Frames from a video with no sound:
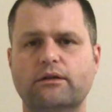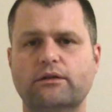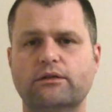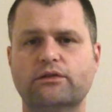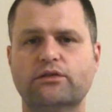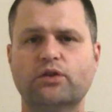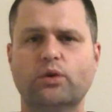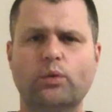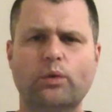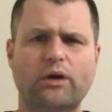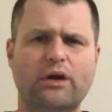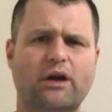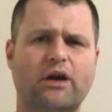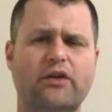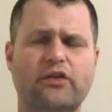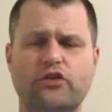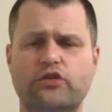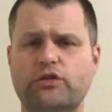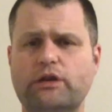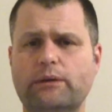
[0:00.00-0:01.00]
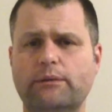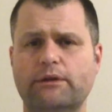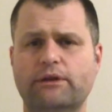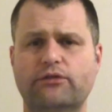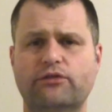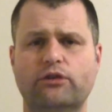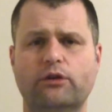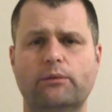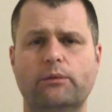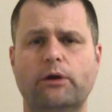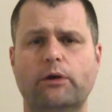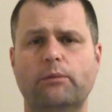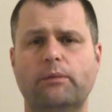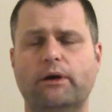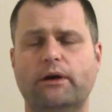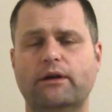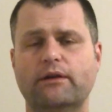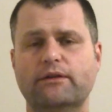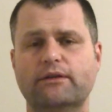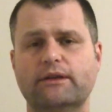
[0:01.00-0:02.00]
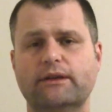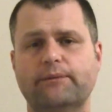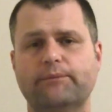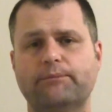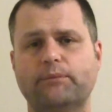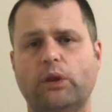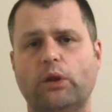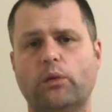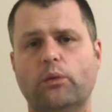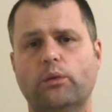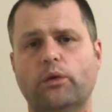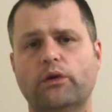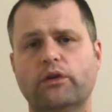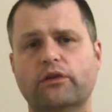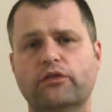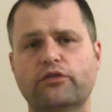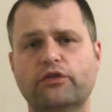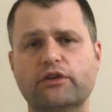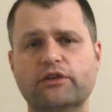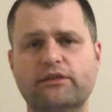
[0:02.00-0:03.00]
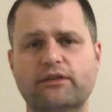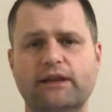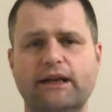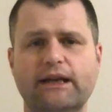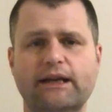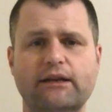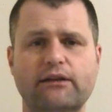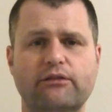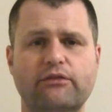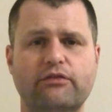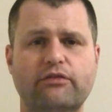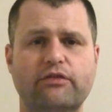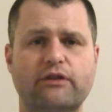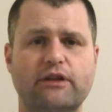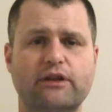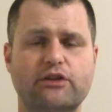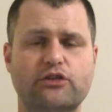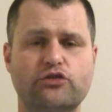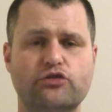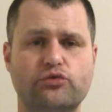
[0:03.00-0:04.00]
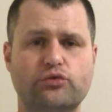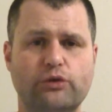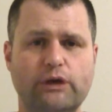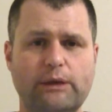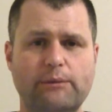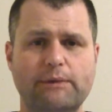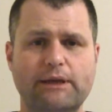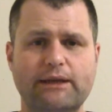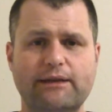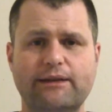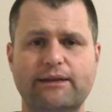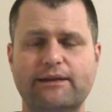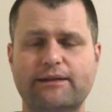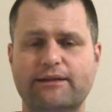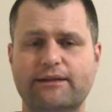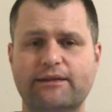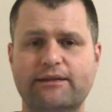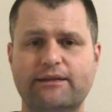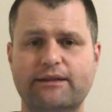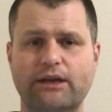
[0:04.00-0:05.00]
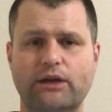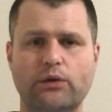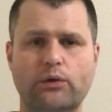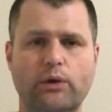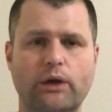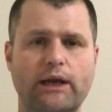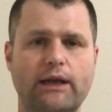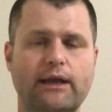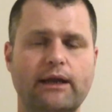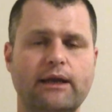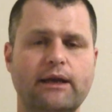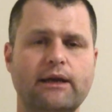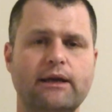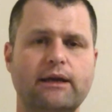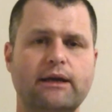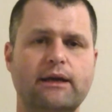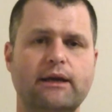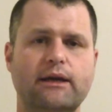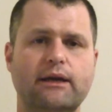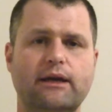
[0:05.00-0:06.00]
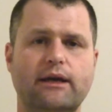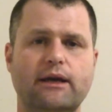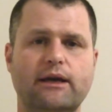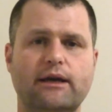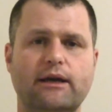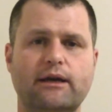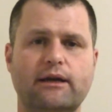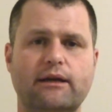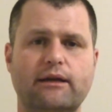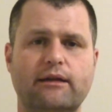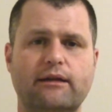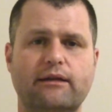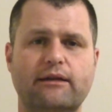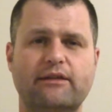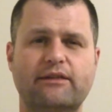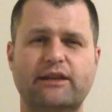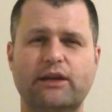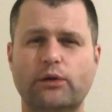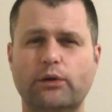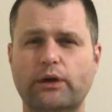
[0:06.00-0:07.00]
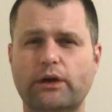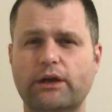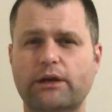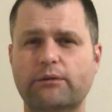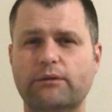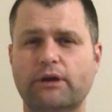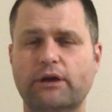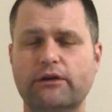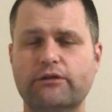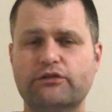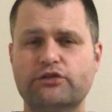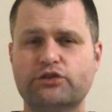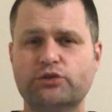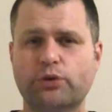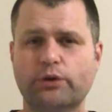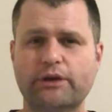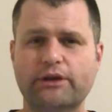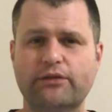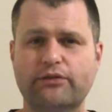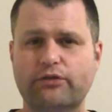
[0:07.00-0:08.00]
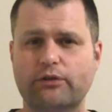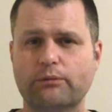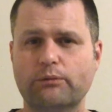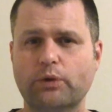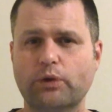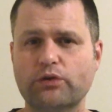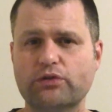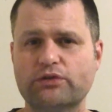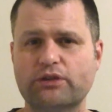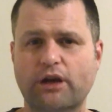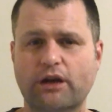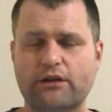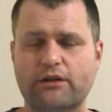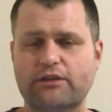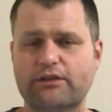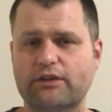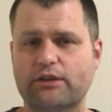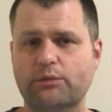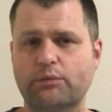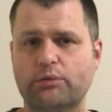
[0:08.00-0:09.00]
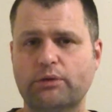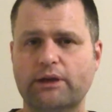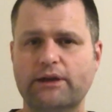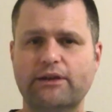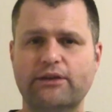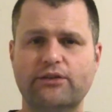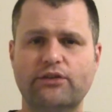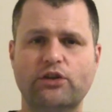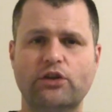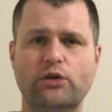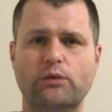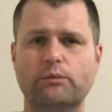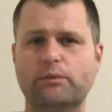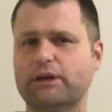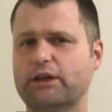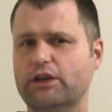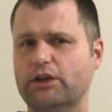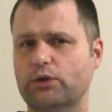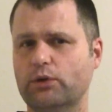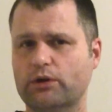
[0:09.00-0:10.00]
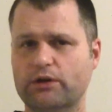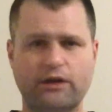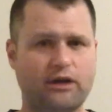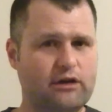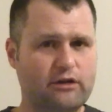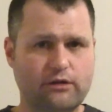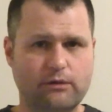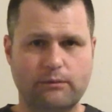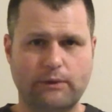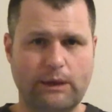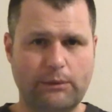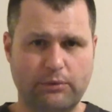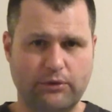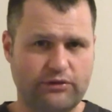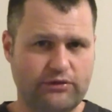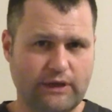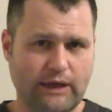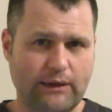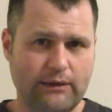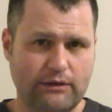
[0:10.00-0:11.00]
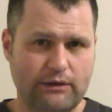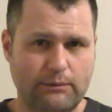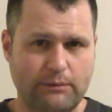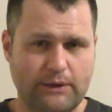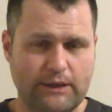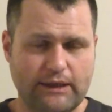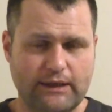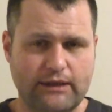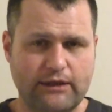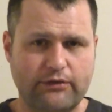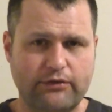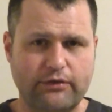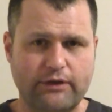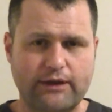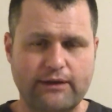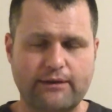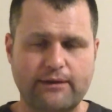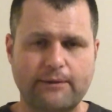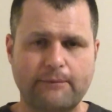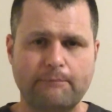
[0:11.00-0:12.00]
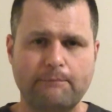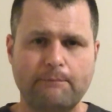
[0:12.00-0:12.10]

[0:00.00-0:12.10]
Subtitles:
So what are the treatments for Bell palsy? Well, the first line of treatment is a steroid. The steroid of choice for most doctors is prednisone, but your doctor might prescribe something different.